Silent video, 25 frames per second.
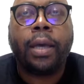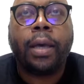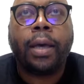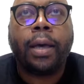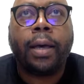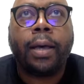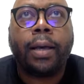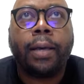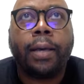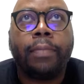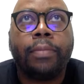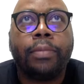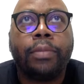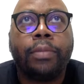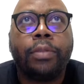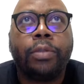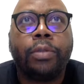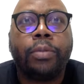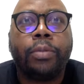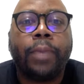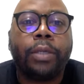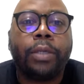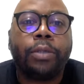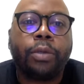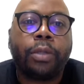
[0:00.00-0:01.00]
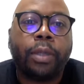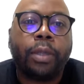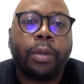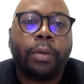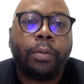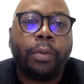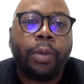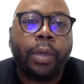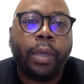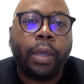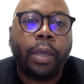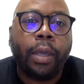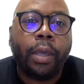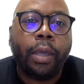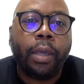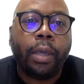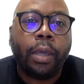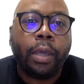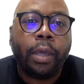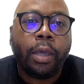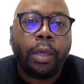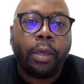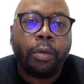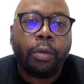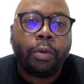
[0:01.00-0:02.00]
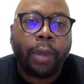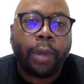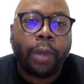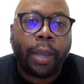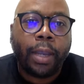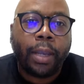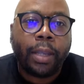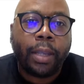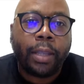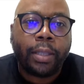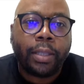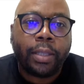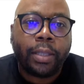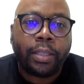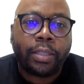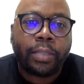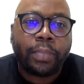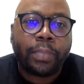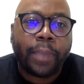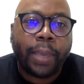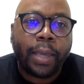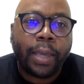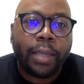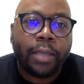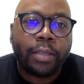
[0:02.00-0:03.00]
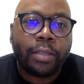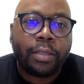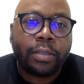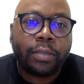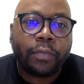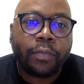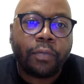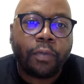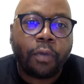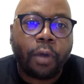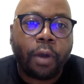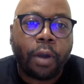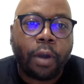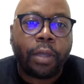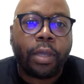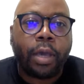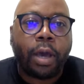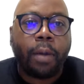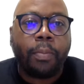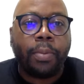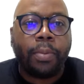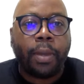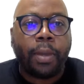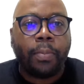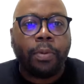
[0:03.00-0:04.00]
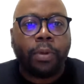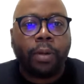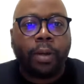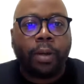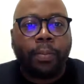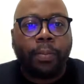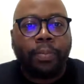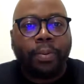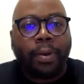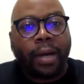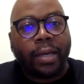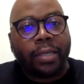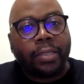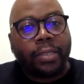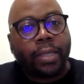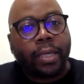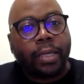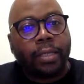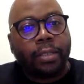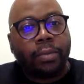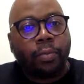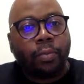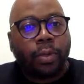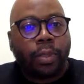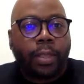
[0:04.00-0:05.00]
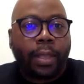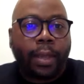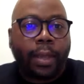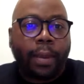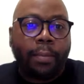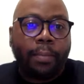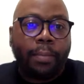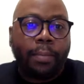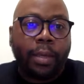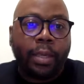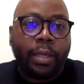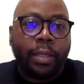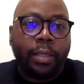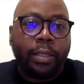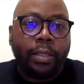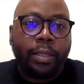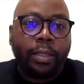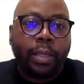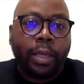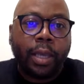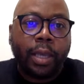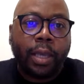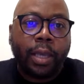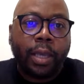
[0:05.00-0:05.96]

to make sure that we created the space for our young people to process what that means,